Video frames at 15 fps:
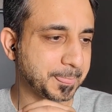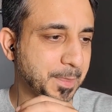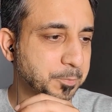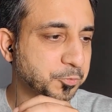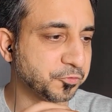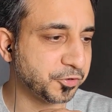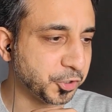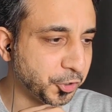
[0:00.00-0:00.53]

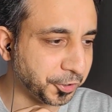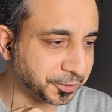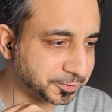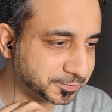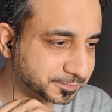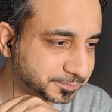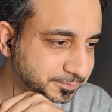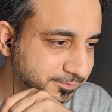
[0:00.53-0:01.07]
Moving on.
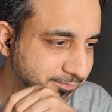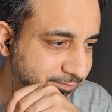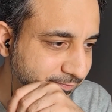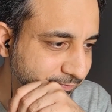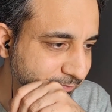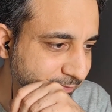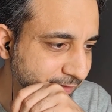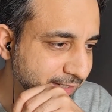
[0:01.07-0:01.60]

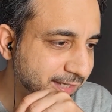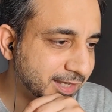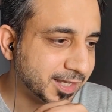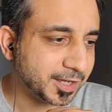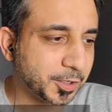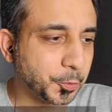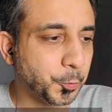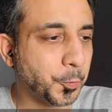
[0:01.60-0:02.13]

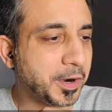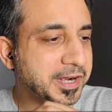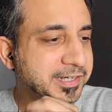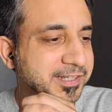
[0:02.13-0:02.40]
Why